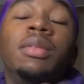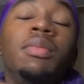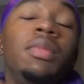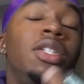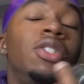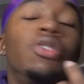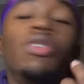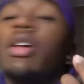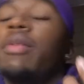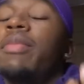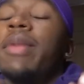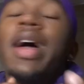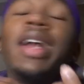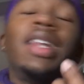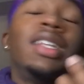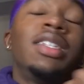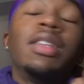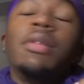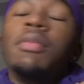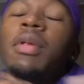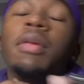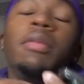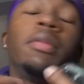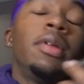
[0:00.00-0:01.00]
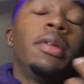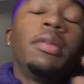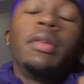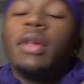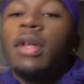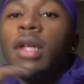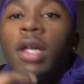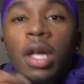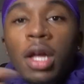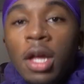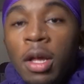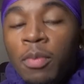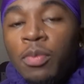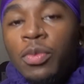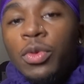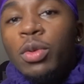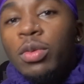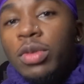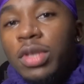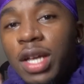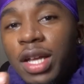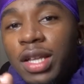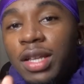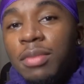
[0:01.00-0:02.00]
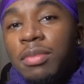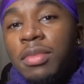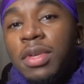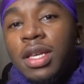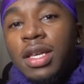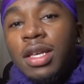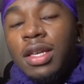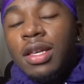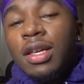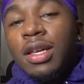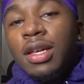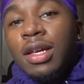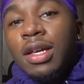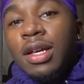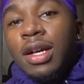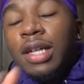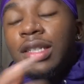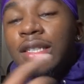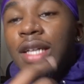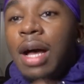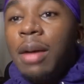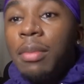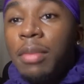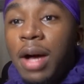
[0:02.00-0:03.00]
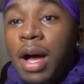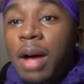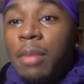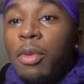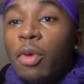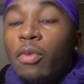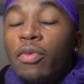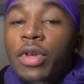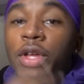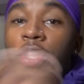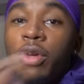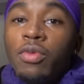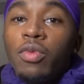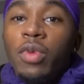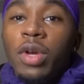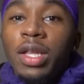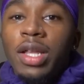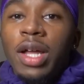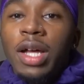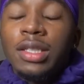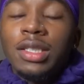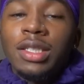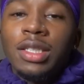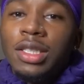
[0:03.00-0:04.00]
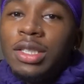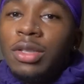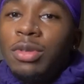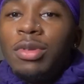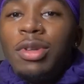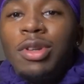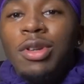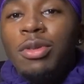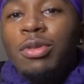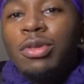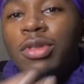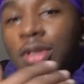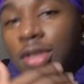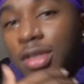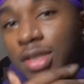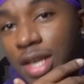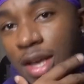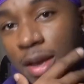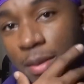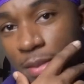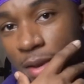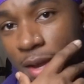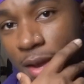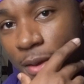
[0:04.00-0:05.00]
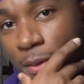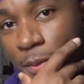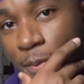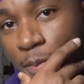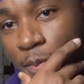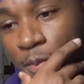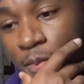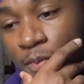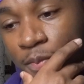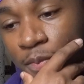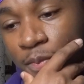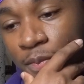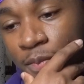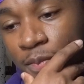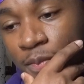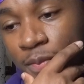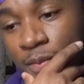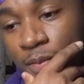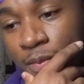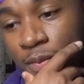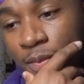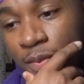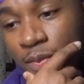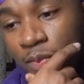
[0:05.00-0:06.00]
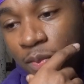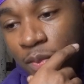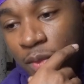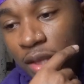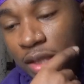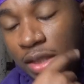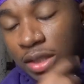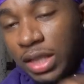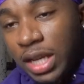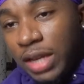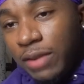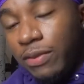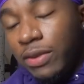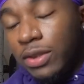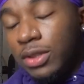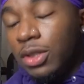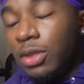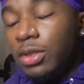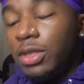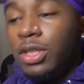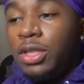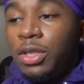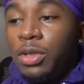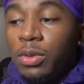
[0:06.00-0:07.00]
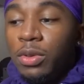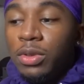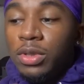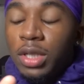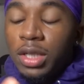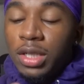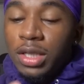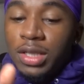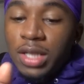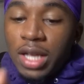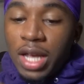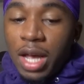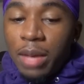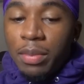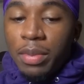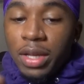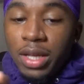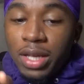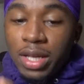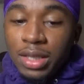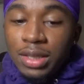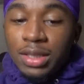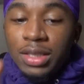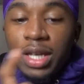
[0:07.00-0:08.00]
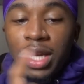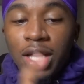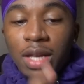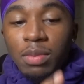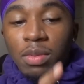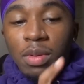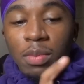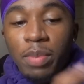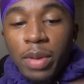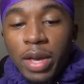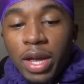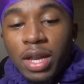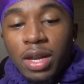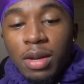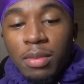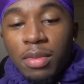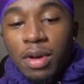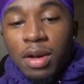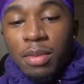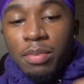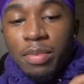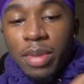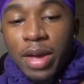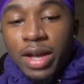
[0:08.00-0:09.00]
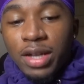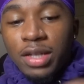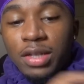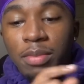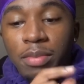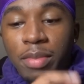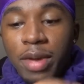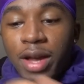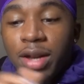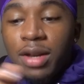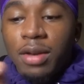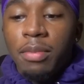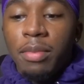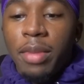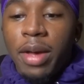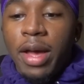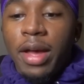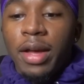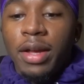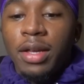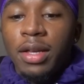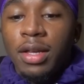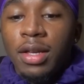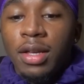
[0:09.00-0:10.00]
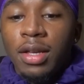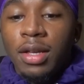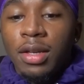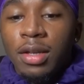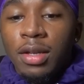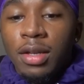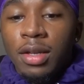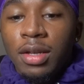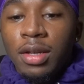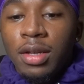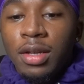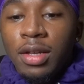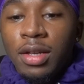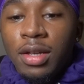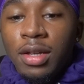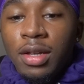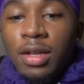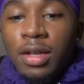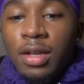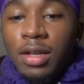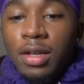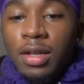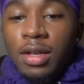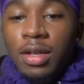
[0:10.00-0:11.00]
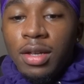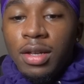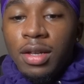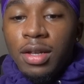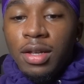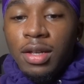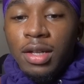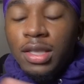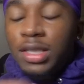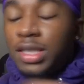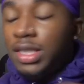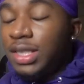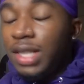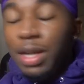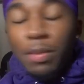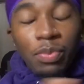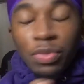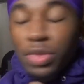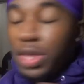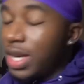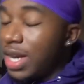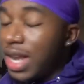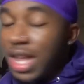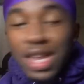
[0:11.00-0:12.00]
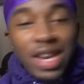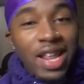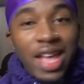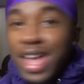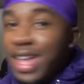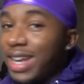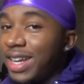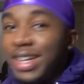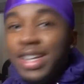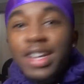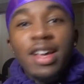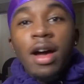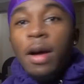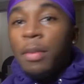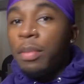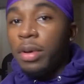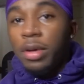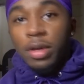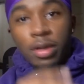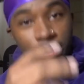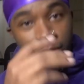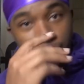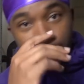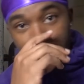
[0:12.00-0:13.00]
It'll be straight baddies. You telling me, because I'm, I'm over here realizing there's only dudes on this app now. And there's only dudes on this app. And he said he'd be picking them up back to back to back. Something ain't adding up.